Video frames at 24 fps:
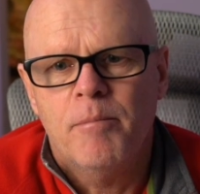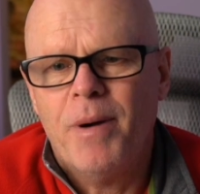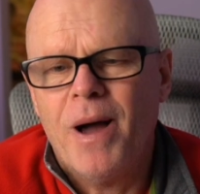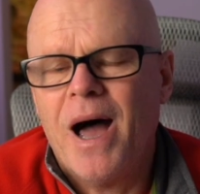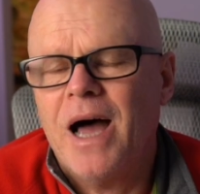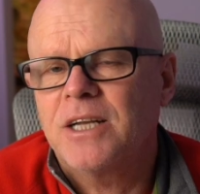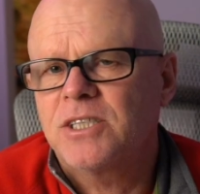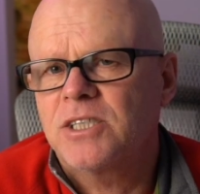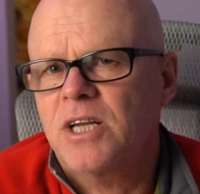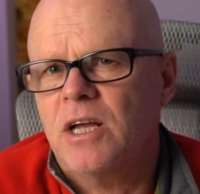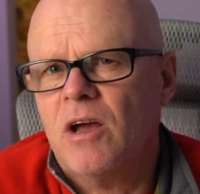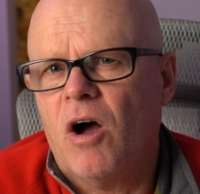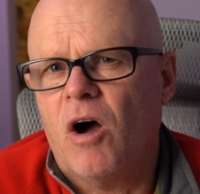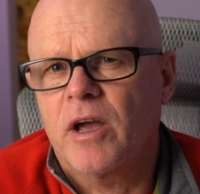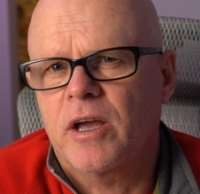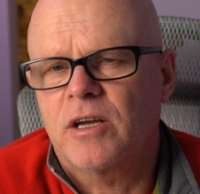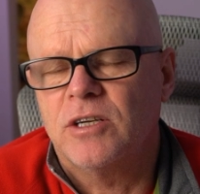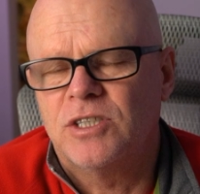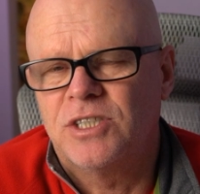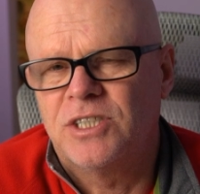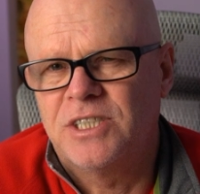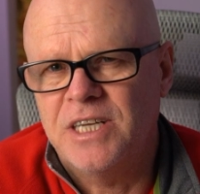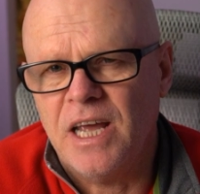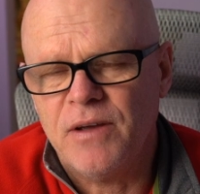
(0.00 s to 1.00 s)
But I
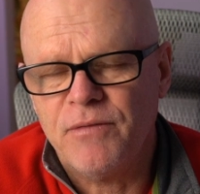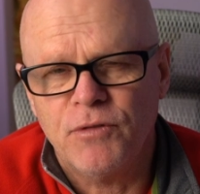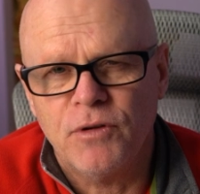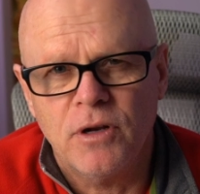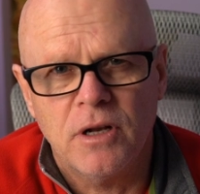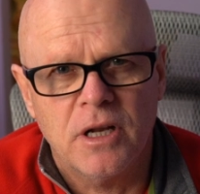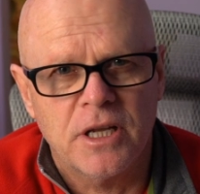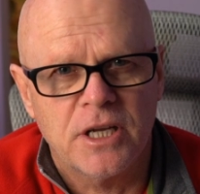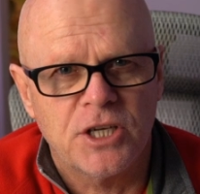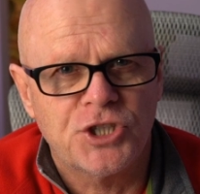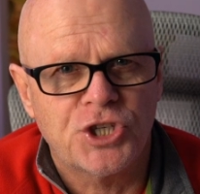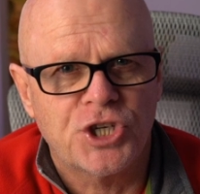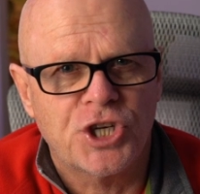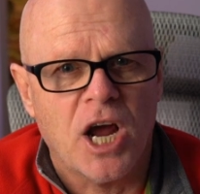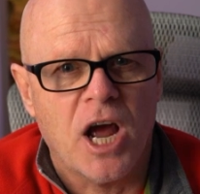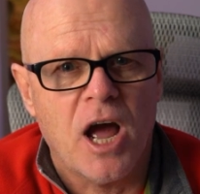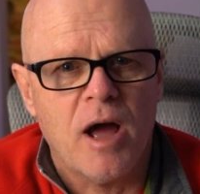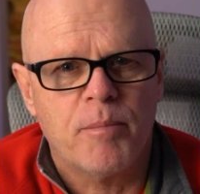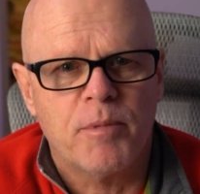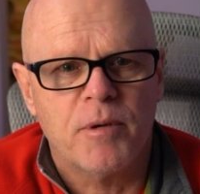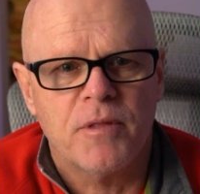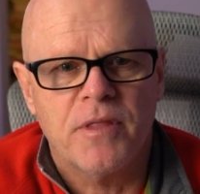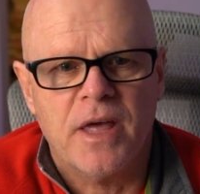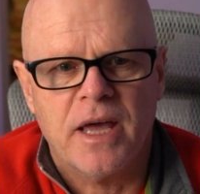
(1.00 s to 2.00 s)
could definitely
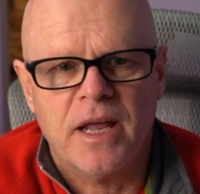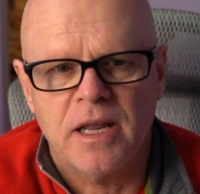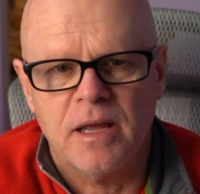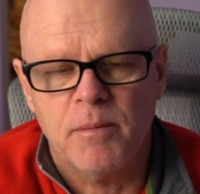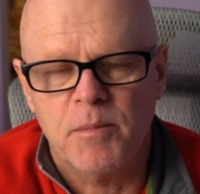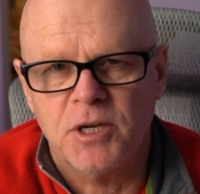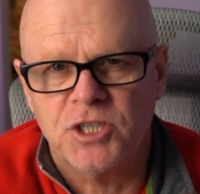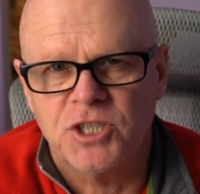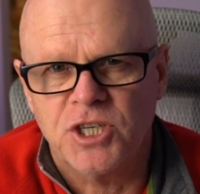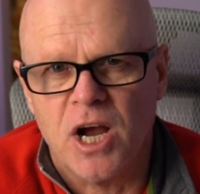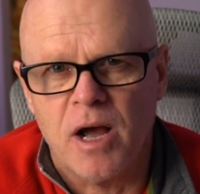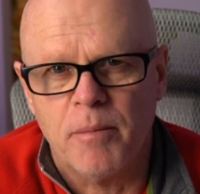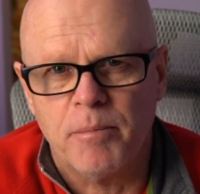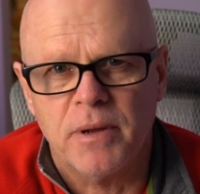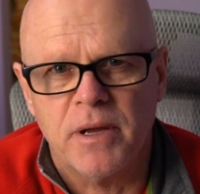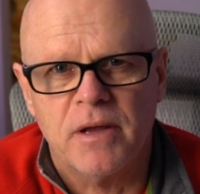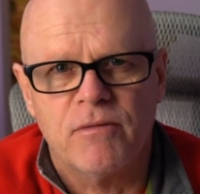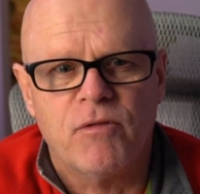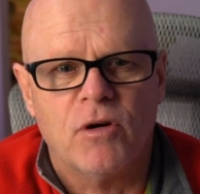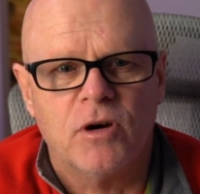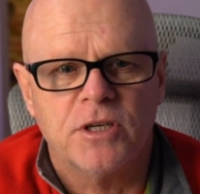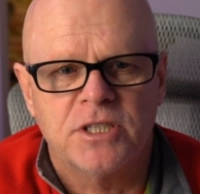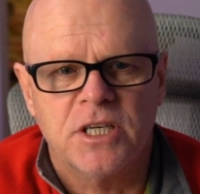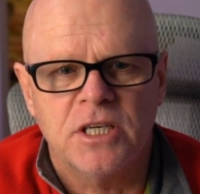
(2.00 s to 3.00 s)
sharpen that image up
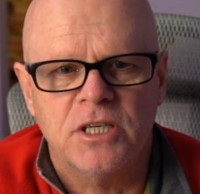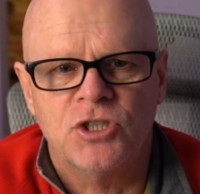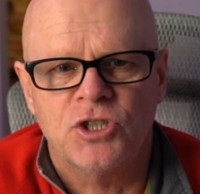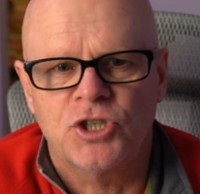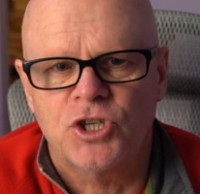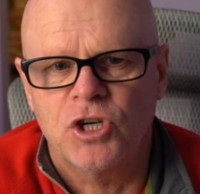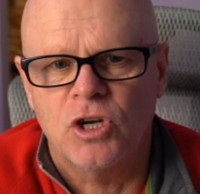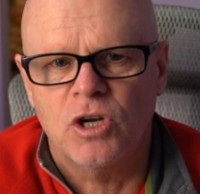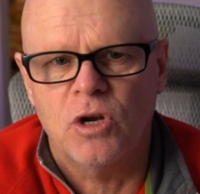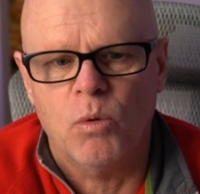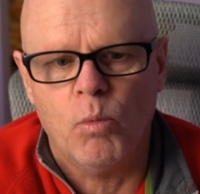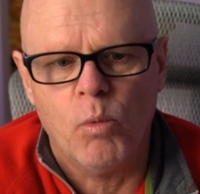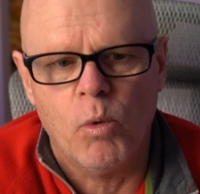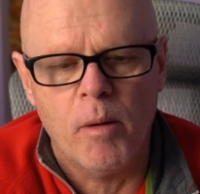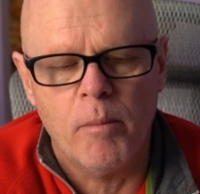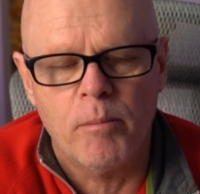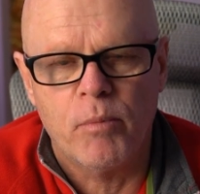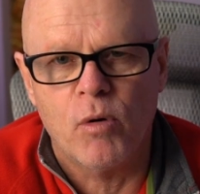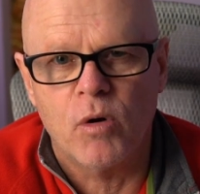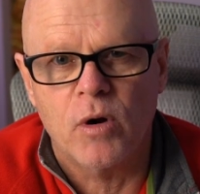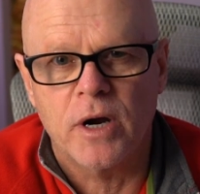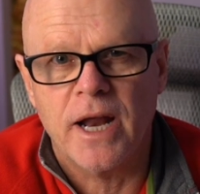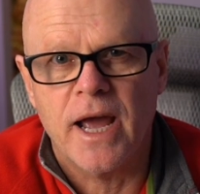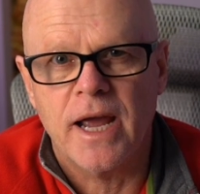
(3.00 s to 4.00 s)
if I didn't shoot at
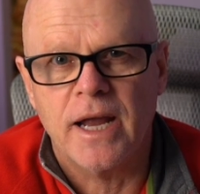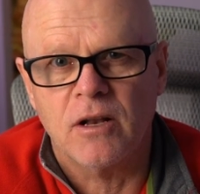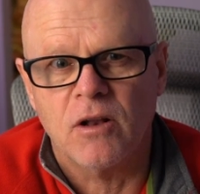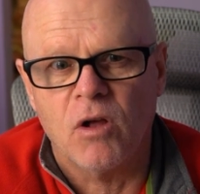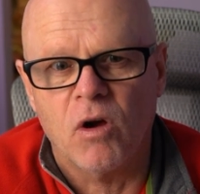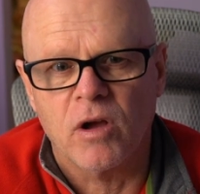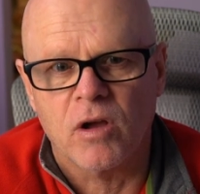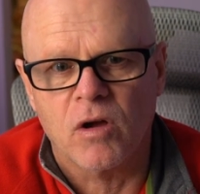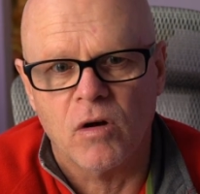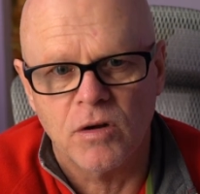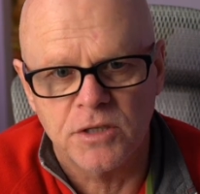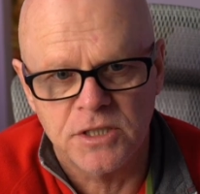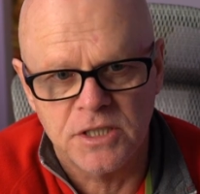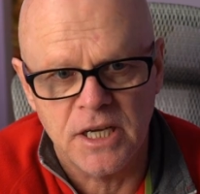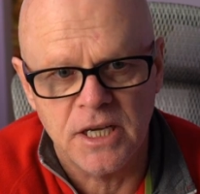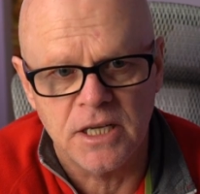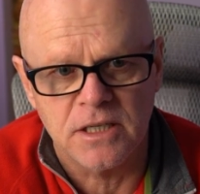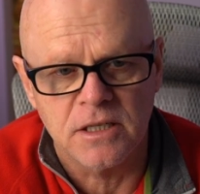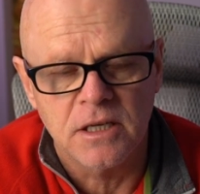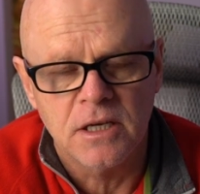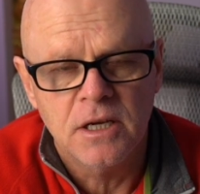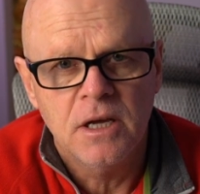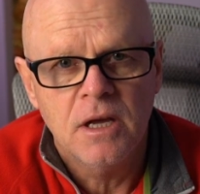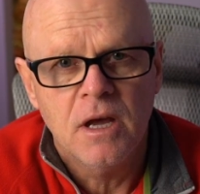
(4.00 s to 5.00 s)
1.8 like I
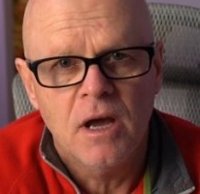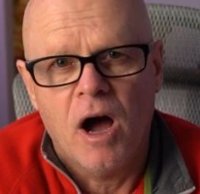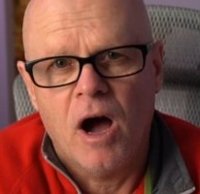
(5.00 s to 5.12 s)
did.